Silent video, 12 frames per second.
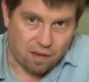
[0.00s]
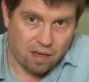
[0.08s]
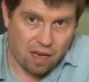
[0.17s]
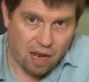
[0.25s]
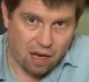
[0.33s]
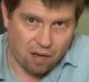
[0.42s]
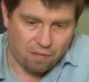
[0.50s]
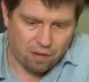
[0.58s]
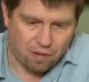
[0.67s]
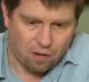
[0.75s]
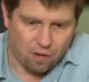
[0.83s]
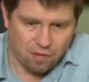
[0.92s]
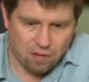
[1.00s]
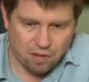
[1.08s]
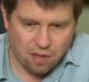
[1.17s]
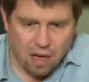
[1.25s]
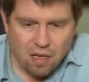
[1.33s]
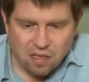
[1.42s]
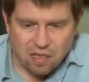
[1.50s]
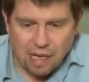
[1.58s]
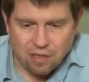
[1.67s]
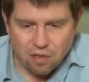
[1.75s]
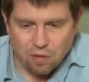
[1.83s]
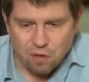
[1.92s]
king of the gods,
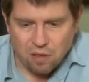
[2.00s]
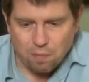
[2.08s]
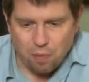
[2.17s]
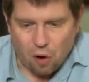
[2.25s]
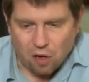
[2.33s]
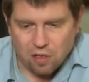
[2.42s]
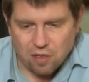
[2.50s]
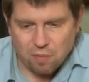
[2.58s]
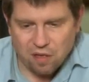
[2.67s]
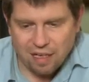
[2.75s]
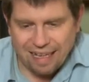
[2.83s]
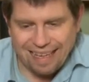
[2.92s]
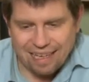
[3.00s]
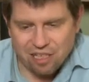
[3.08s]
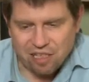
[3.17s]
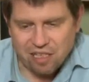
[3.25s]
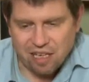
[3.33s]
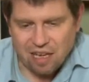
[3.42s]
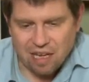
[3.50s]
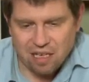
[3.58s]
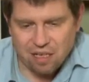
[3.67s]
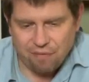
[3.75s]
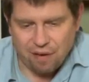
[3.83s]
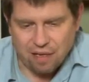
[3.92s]
stands on a wooden box with a collection tin at
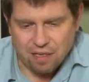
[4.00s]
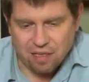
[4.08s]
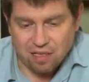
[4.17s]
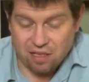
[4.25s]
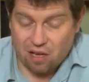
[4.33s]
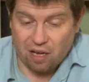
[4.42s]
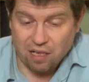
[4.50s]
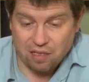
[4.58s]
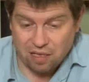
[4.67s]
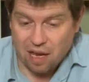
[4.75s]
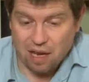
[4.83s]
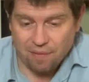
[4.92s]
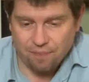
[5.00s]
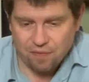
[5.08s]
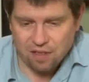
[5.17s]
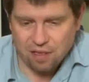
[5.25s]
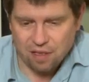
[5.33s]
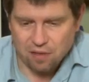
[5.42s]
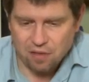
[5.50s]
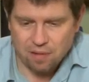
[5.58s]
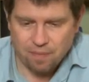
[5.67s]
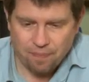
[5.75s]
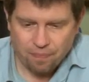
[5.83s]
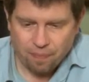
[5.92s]
his feet and a sign saying Zeus.